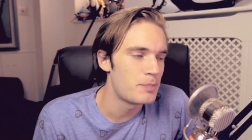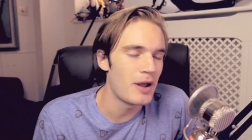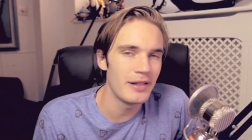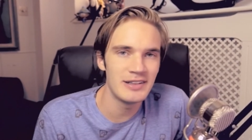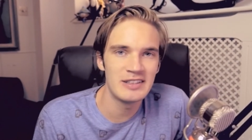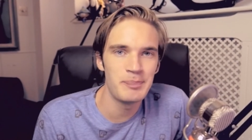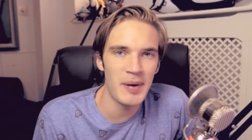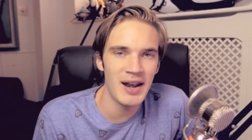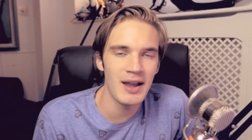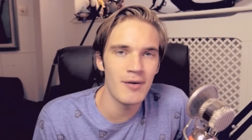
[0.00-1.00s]
You're probably
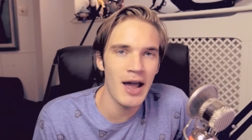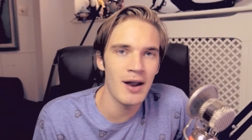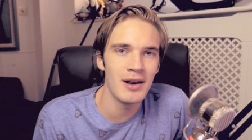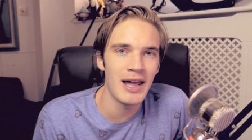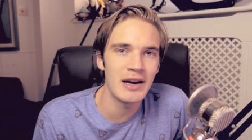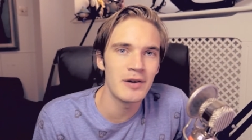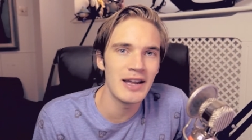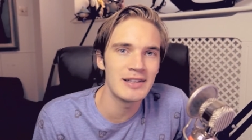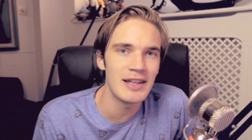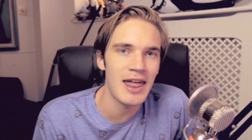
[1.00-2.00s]
spinning around like
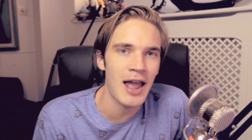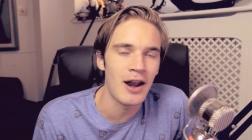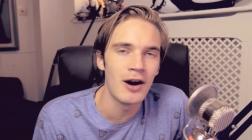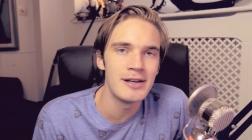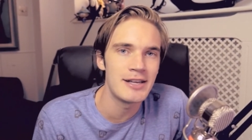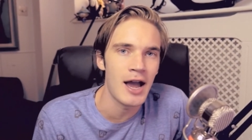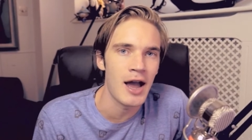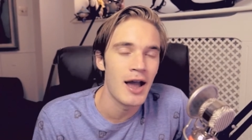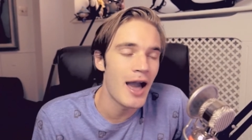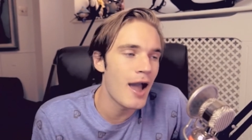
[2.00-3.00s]
crazy then, aren't
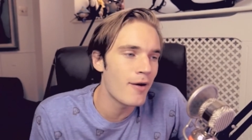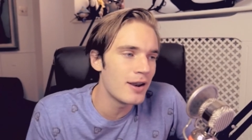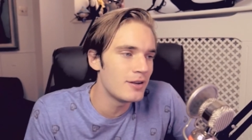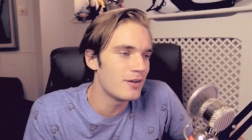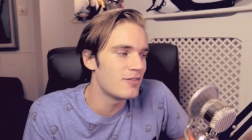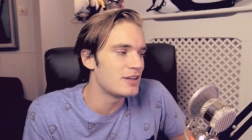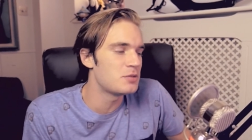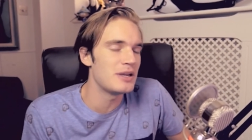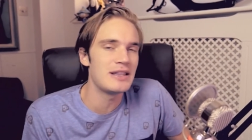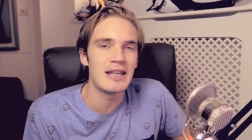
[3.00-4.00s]
ya? How did you even
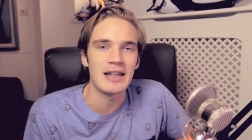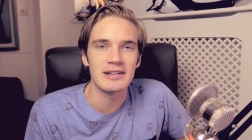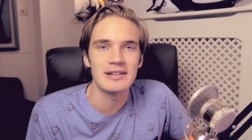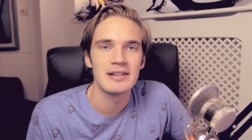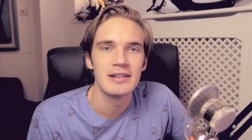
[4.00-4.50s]
tweet this?